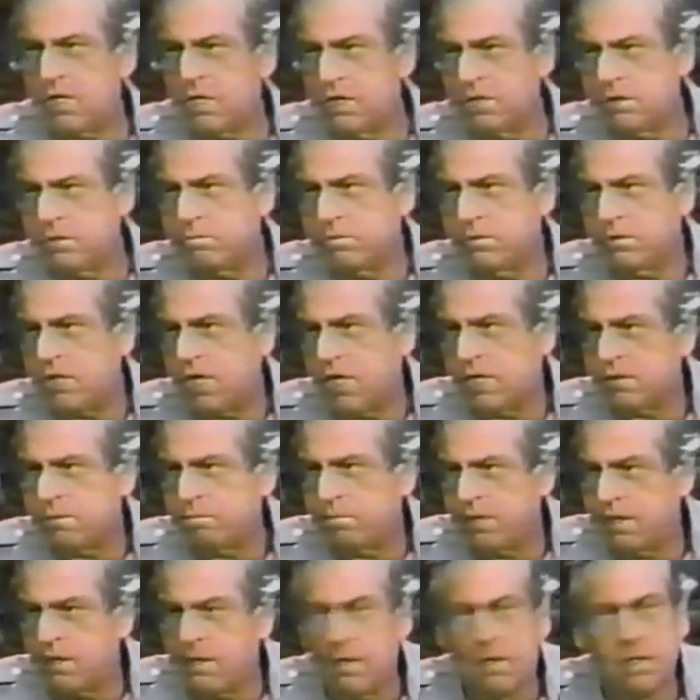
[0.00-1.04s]
Elizabeth's
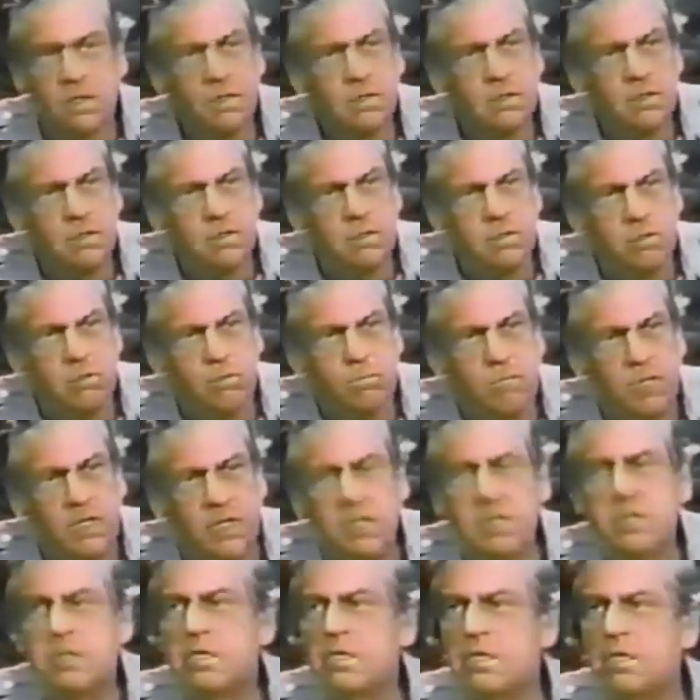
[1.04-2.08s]
Hospital to meet